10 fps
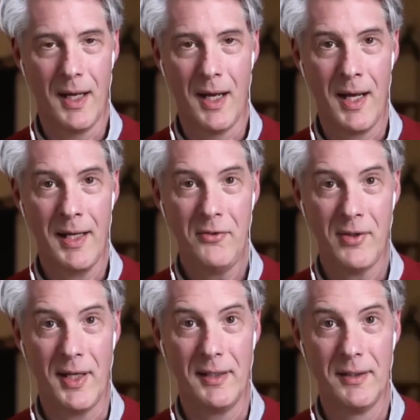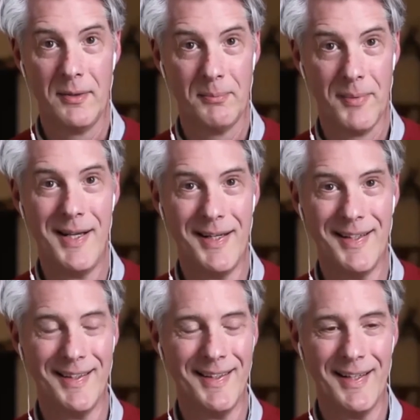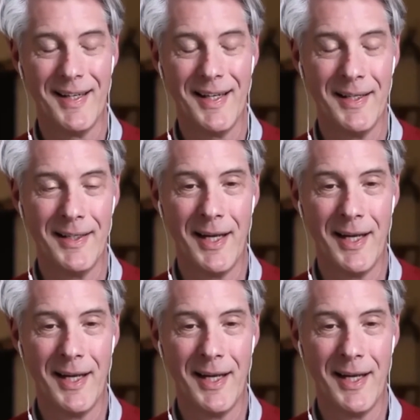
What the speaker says: I said, and